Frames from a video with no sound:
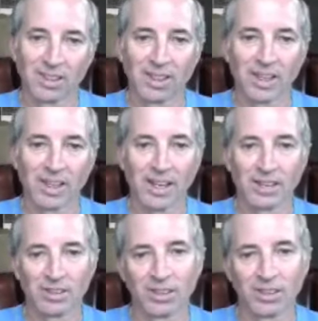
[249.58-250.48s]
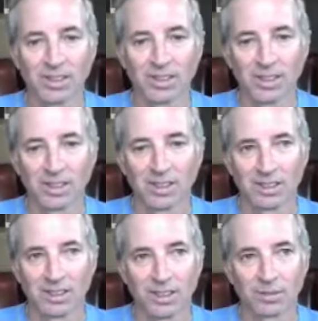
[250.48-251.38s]
And
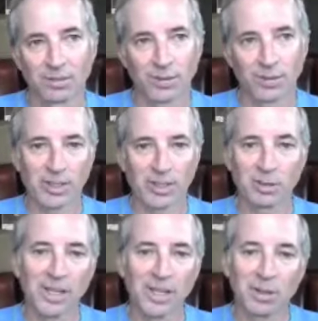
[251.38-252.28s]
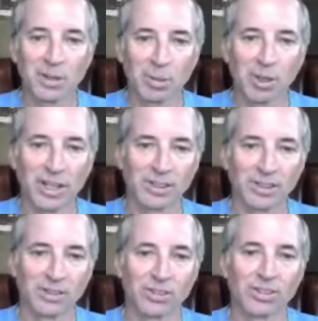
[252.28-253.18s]
the freedom that
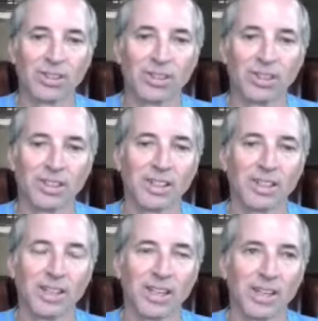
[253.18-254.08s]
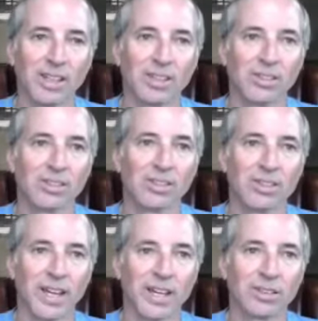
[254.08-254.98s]
brings
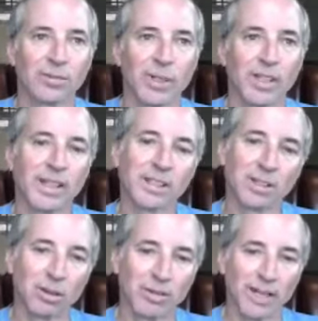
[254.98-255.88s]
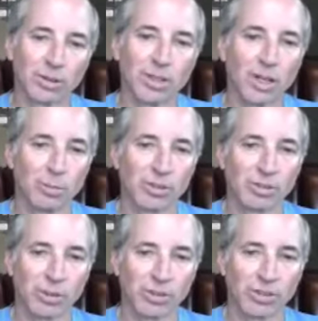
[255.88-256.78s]
is that if we let go of outcomes
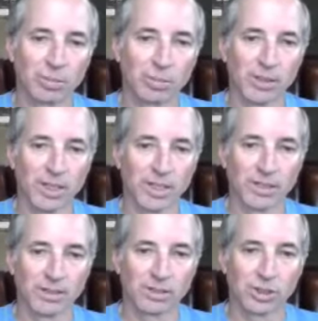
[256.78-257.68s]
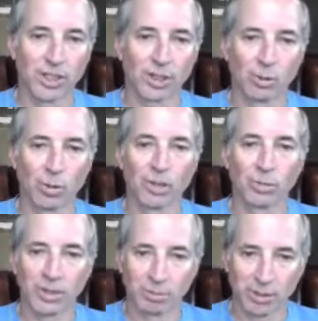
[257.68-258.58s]
and we simply share
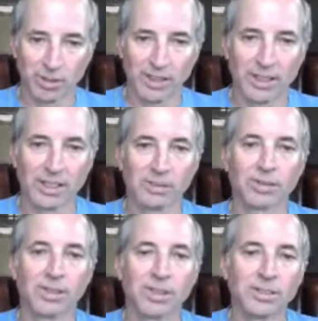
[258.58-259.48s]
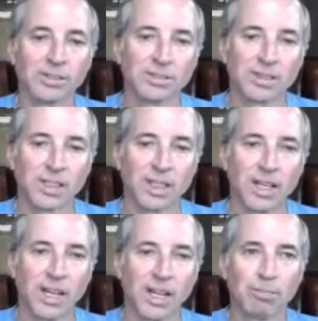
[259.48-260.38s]
what we believe,
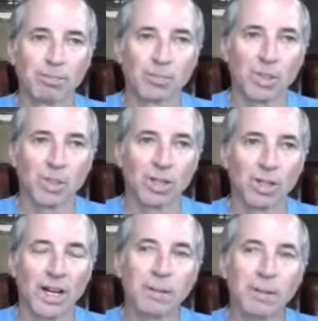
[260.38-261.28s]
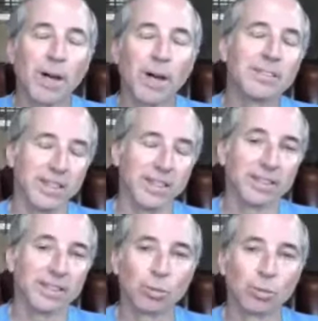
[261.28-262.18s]
I
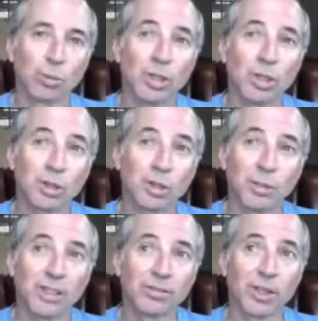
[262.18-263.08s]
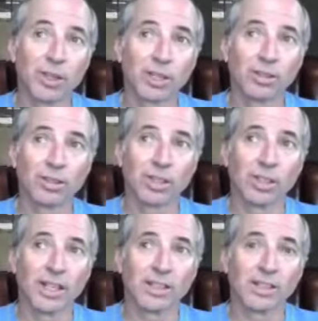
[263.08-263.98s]
think we're a little bit freer to
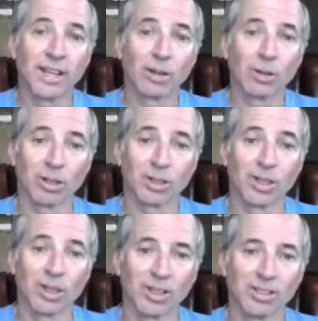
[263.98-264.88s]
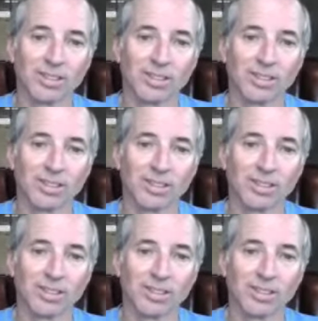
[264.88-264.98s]
let down our guard